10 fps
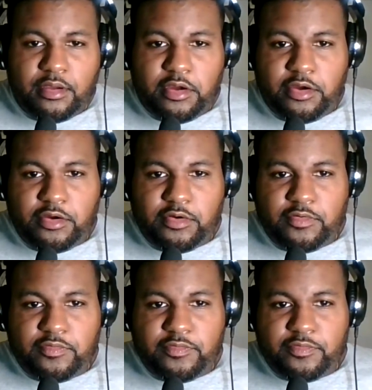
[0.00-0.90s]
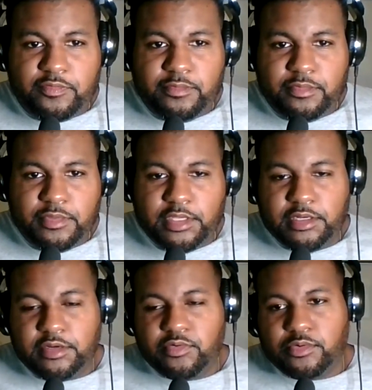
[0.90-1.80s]
of the
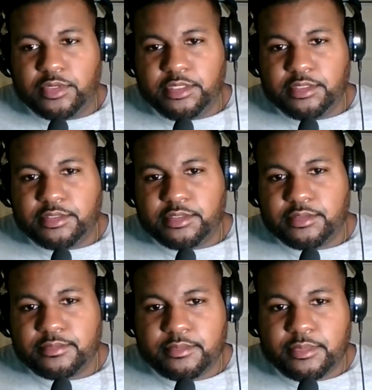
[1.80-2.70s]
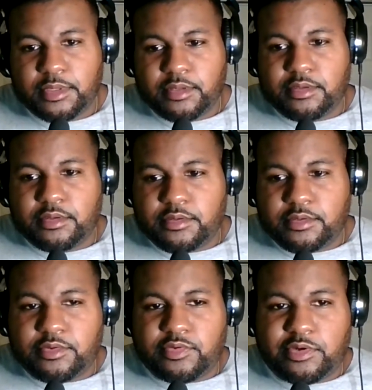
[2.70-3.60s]
Negro Leagues.
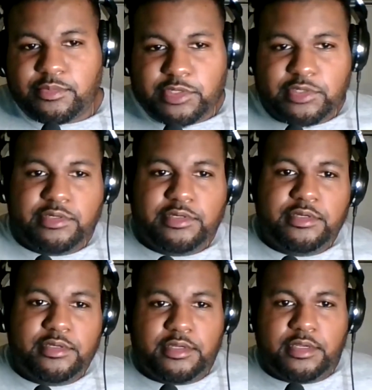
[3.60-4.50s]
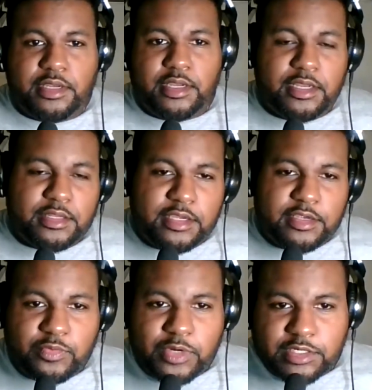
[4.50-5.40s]
So I'm Suge. Thanks
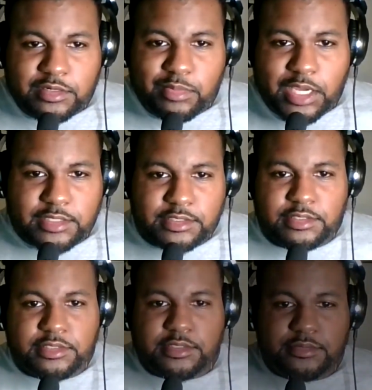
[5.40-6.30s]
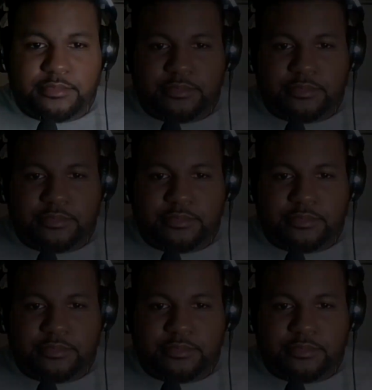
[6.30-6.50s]
for watching the Black Seats.